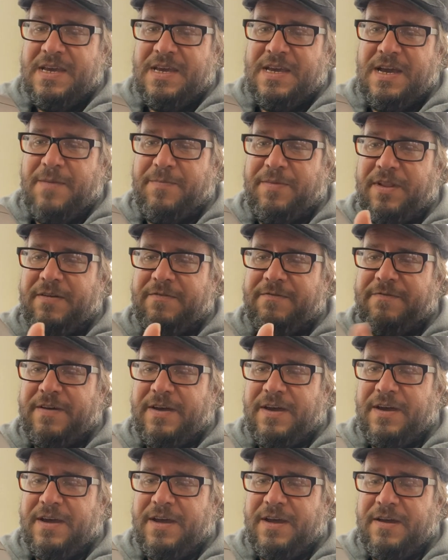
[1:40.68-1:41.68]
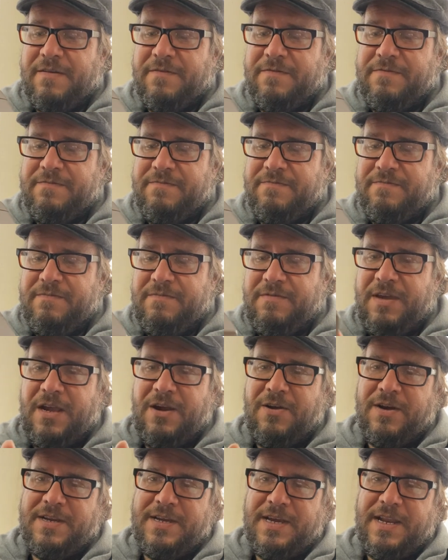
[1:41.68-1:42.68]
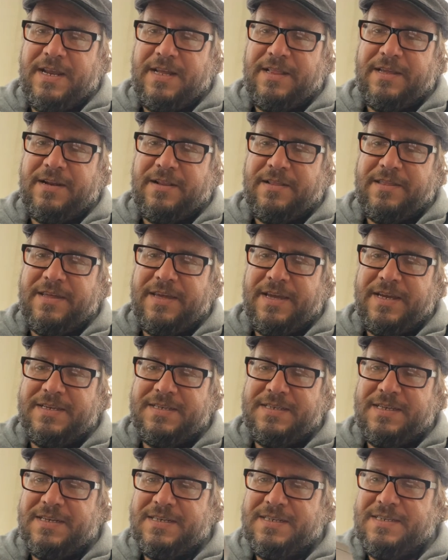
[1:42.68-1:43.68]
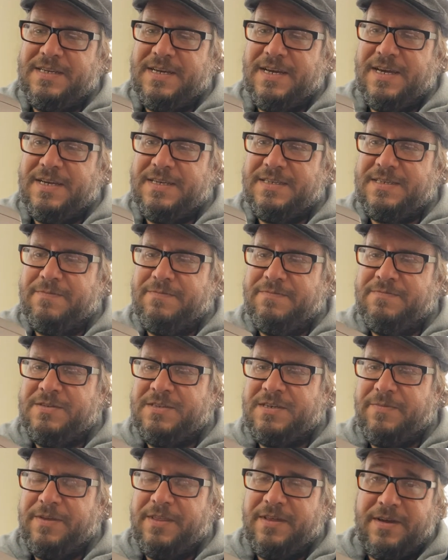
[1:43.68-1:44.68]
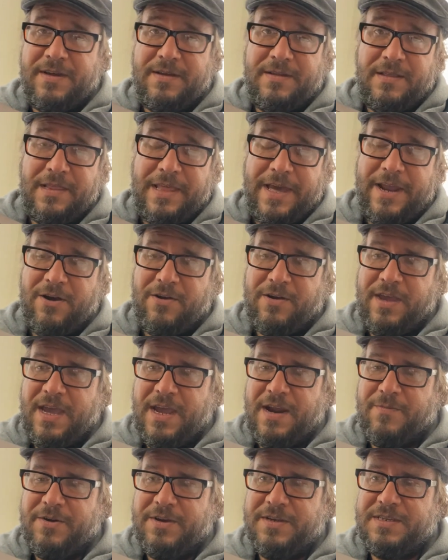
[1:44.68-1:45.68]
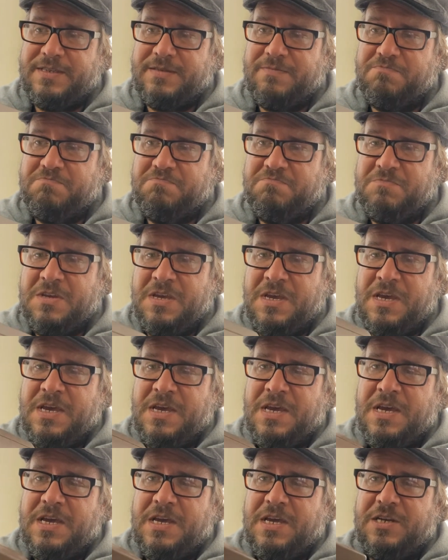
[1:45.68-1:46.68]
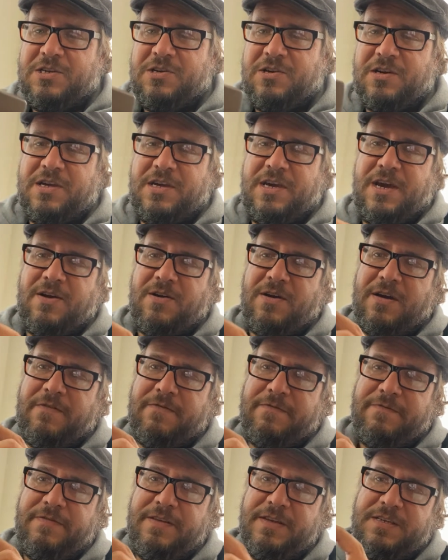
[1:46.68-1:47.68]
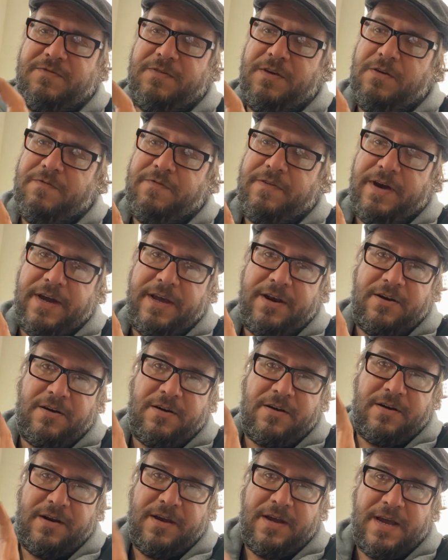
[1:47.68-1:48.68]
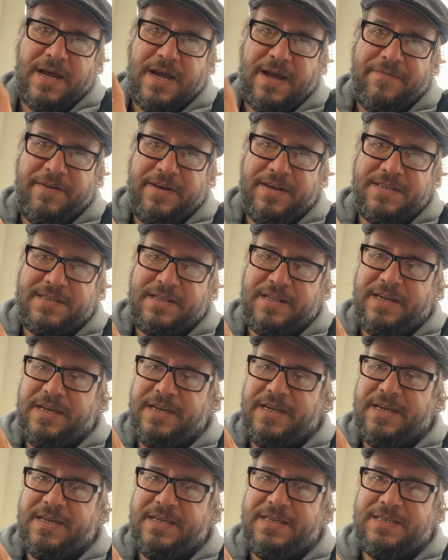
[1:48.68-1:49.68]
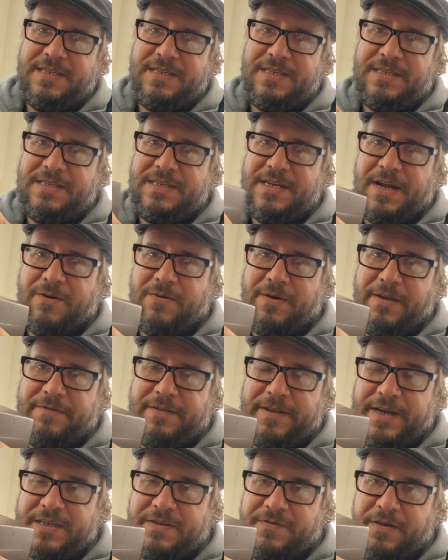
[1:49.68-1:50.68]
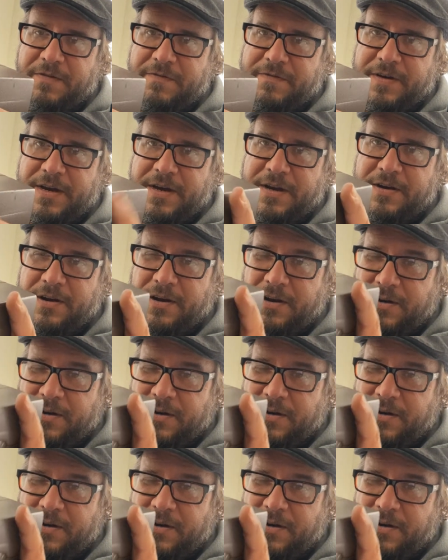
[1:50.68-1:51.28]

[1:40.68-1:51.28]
Couple of irritating little things that some of the later cameras took care of. This viewfinder, obviously, it's not a reflex viewfinder.